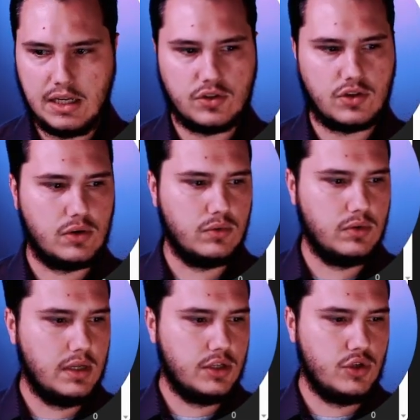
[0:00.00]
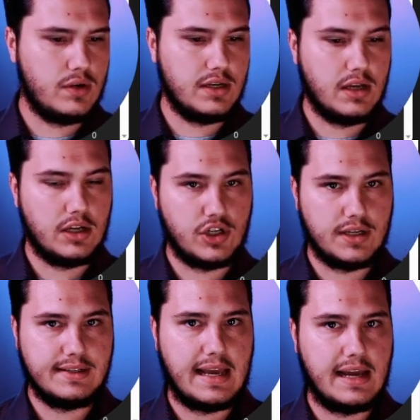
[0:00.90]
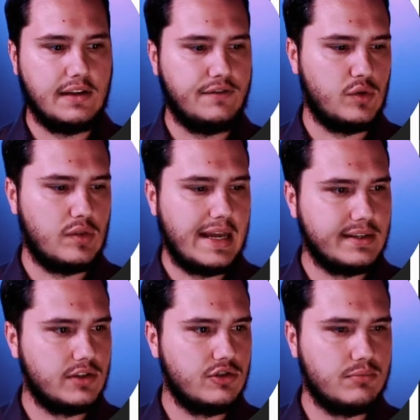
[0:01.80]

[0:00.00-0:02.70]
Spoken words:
So you can adjust that if you'd like to,